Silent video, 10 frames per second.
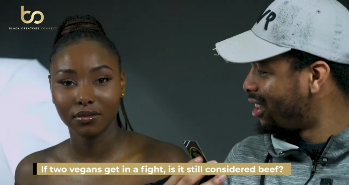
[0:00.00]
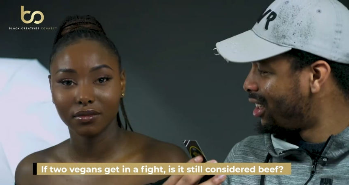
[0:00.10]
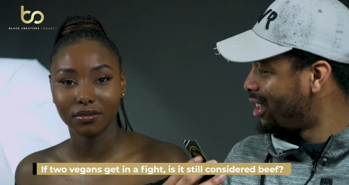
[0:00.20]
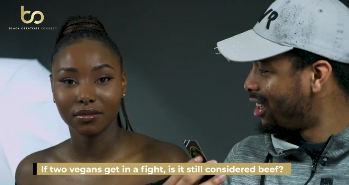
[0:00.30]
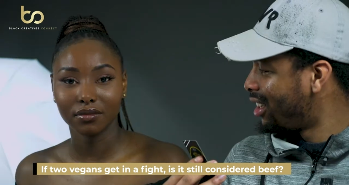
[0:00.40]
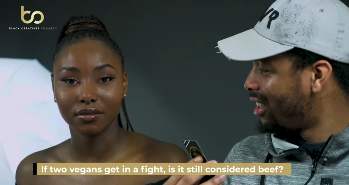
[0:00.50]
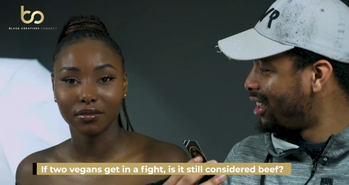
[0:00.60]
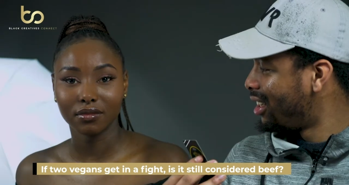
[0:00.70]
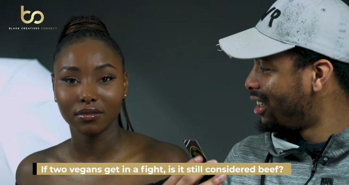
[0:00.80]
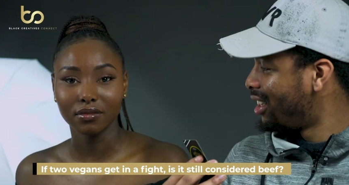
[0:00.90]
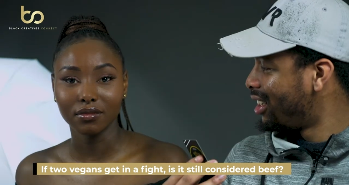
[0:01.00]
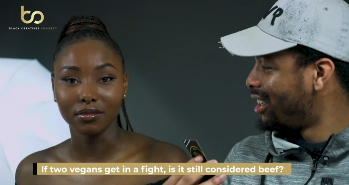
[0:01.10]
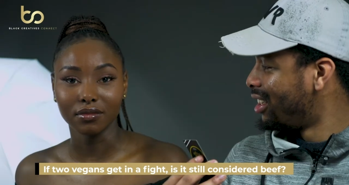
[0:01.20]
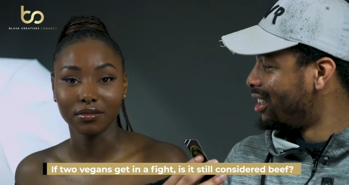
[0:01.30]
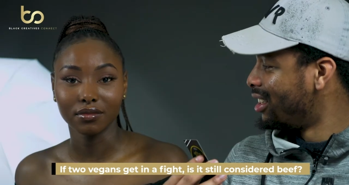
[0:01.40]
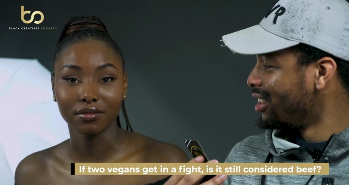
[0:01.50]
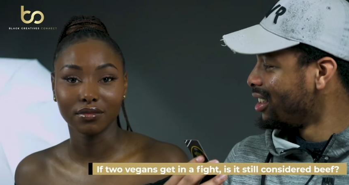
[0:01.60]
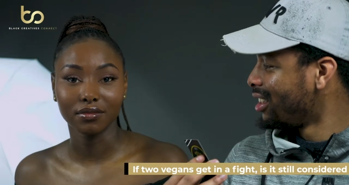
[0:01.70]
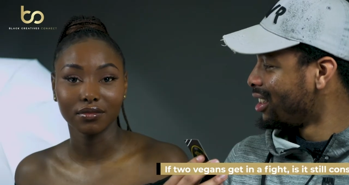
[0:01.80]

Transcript: [no speech]